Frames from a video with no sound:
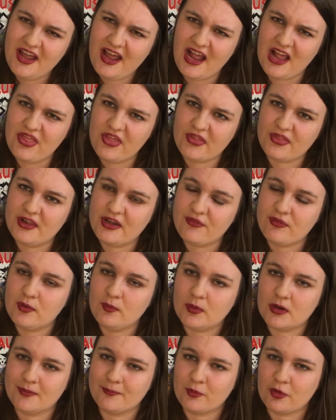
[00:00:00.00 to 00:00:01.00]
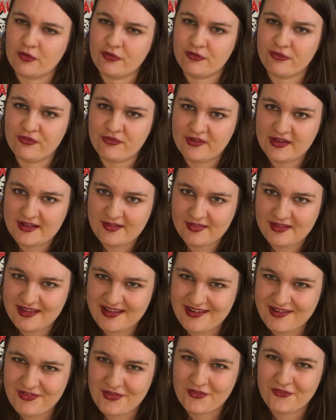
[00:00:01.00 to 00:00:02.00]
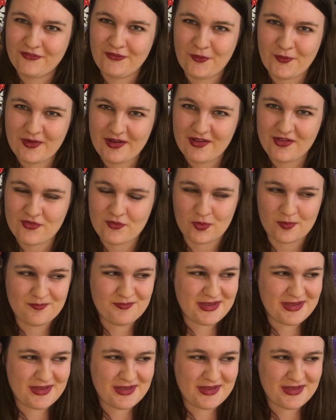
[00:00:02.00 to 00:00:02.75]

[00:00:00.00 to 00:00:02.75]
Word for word: I think that if you want a more feelings focused or